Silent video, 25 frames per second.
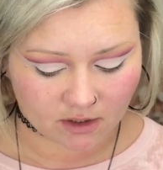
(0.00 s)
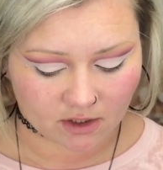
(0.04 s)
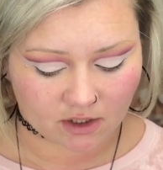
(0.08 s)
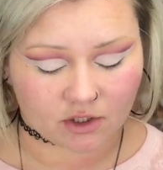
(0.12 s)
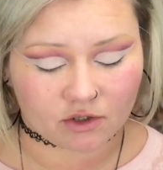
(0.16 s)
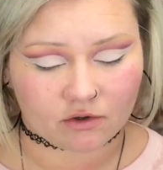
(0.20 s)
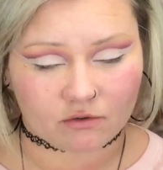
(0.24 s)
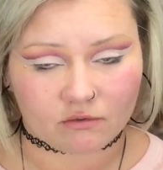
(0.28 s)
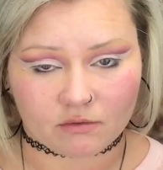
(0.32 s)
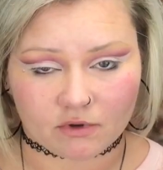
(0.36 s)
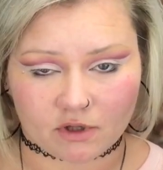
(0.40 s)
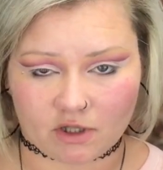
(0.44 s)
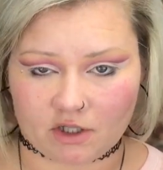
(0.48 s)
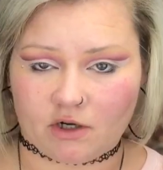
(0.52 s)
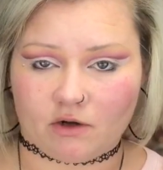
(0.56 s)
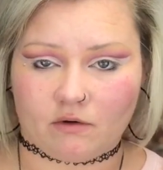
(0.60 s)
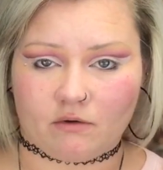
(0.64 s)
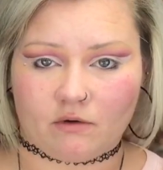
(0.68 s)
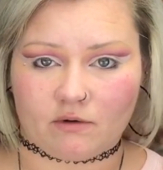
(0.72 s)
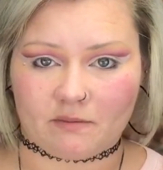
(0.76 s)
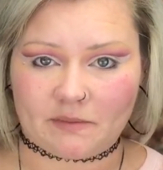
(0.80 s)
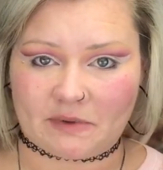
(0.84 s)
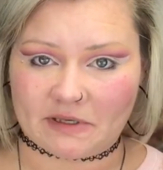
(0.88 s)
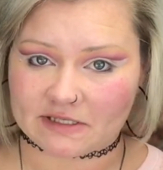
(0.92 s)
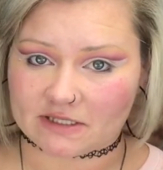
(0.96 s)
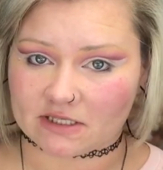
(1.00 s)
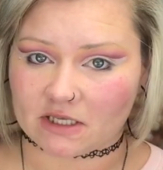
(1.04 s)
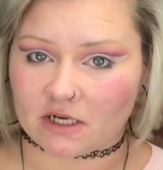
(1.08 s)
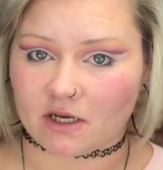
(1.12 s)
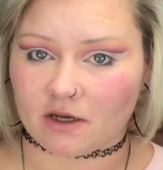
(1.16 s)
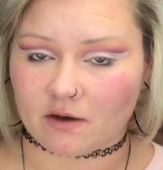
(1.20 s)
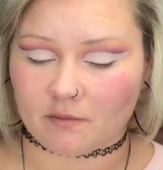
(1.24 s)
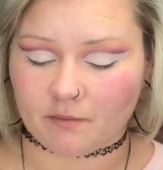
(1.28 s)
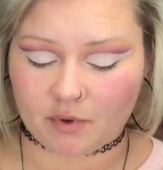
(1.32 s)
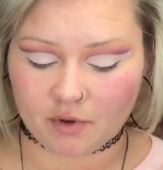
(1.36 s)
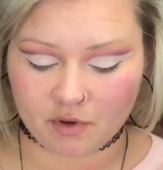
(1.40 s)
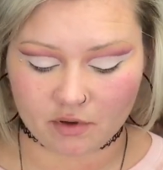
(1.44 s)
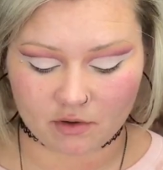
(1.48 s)
and you really don't want to mess it
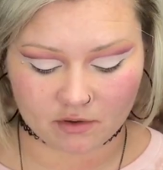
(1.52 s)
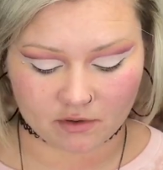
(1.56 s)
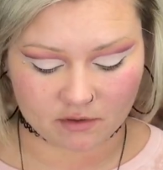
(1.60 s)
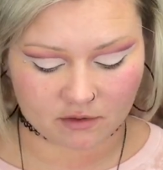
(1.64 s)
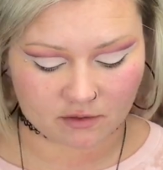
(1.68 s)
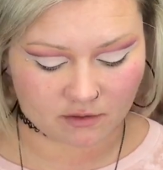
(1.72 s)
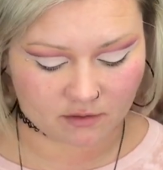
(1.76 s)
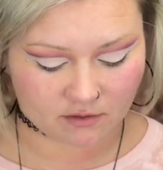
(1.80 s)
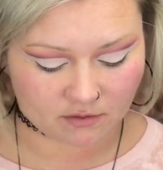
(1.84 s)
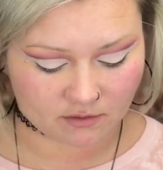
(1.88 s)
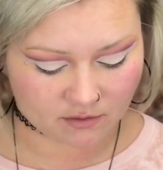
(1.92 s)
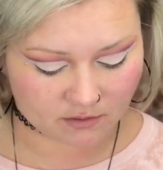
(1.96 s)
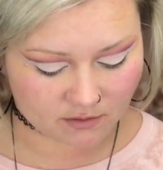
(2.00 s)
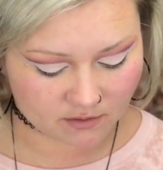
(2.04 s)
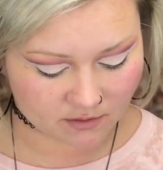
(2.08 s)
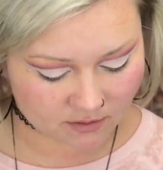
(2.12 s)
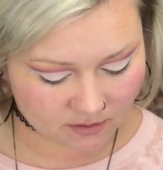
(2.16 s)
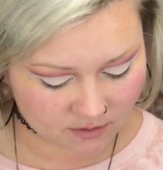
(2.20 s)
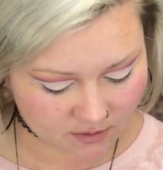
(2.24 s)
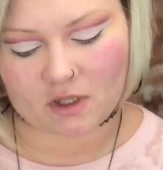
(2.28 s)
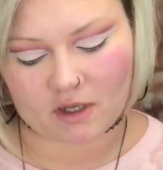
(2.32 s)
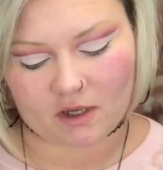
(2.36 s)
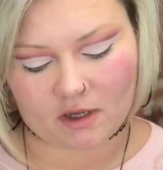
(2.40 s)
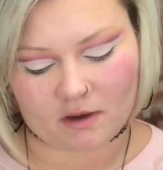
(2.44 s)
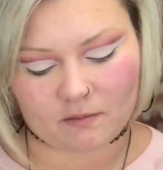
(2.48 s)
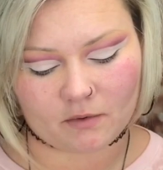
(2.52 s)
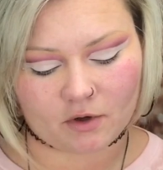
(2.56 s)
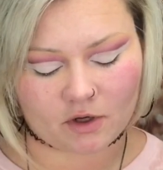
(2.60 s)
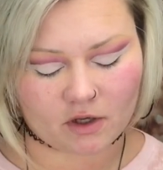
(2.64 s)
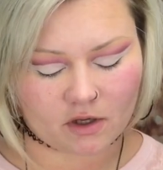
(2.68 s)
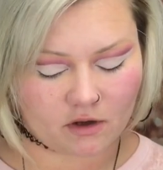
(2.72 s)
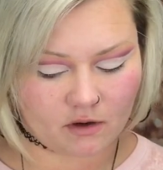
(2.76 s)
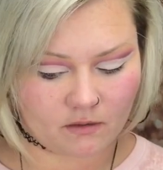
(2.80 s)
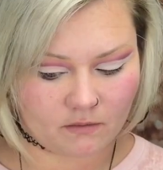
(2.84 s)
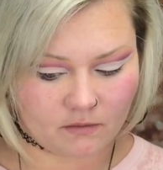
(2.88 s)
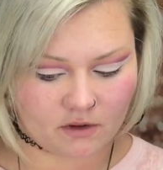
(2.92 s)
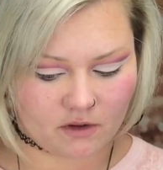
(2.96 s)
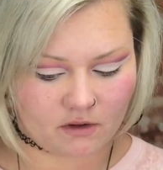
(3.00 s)
up. Okay, I'm going to
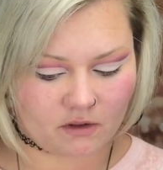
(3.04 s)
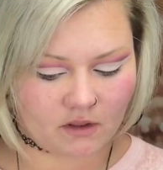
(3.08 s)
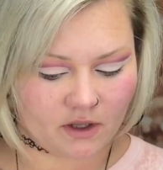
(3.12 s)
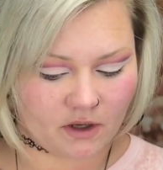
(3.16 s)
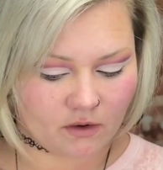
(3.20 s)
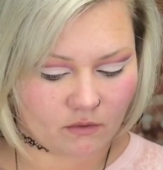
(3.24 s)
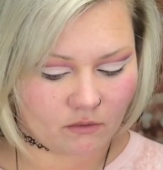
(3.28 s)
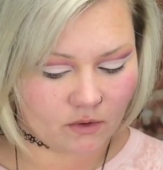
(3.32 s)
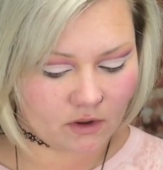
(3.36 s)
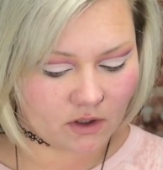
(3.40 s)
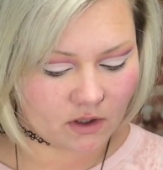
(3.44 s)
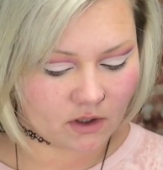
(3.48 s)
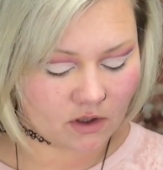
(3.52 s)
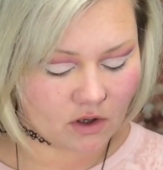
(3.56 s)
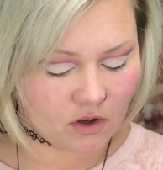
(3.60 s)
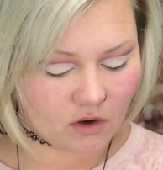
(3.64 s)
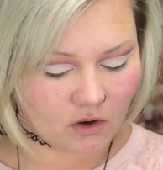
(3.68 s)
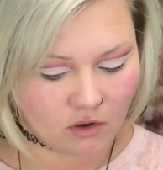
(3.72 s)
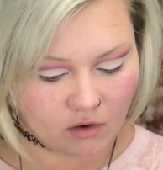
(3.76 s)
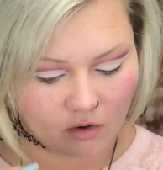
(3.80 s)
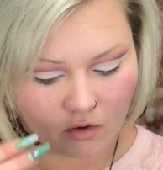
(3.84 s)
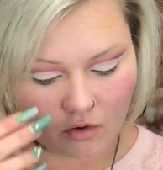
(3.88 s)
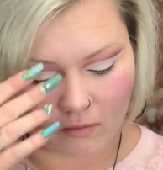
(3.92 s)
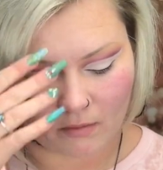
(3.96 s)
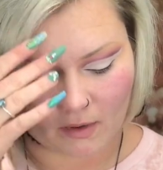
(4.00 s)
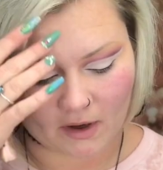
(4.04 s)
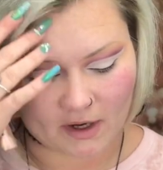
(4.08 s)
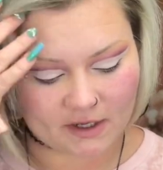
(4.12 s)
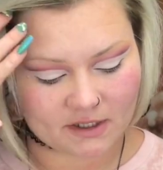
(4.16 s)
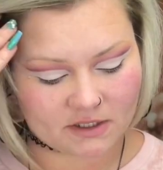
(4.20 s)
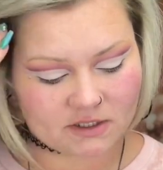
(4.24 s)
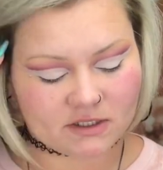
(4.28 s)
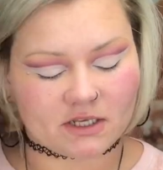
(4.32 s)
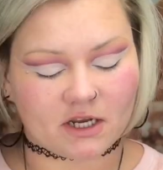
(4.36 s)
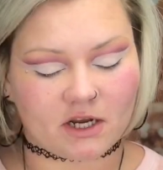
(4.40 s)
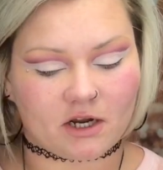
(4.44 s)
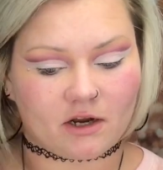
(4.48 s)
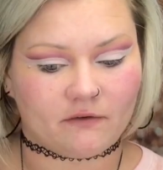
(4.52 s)
go in with the Liquid Kohl by
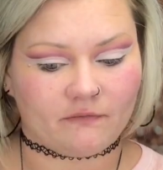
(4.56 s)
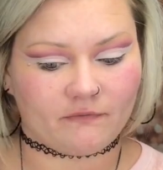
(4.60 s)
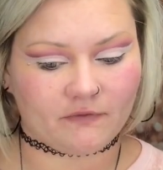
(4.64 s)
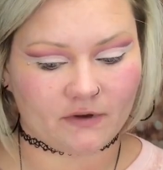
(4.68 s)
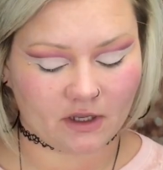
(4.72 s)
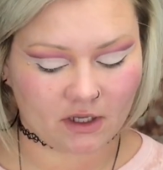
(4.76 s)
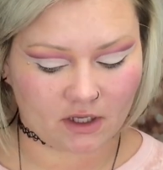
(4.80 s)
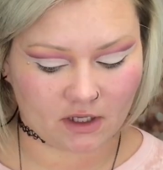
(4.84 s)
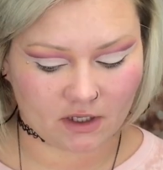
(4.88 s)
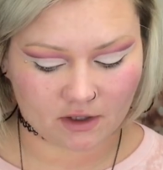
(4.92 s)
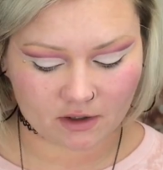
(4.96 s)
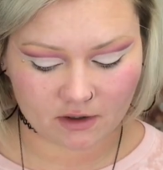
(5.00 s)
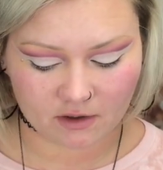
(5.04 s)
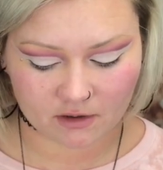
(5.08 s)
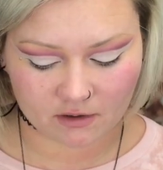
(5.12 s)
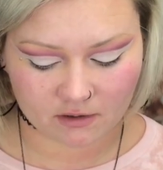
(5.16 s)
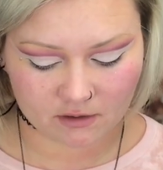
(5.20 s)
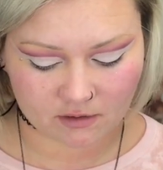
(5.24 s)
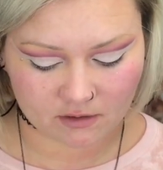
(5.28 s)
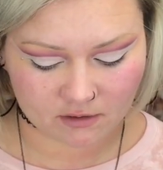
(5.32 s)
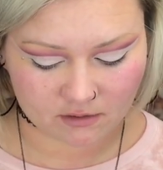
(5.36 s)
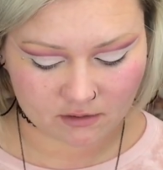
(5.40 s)
Seraphine.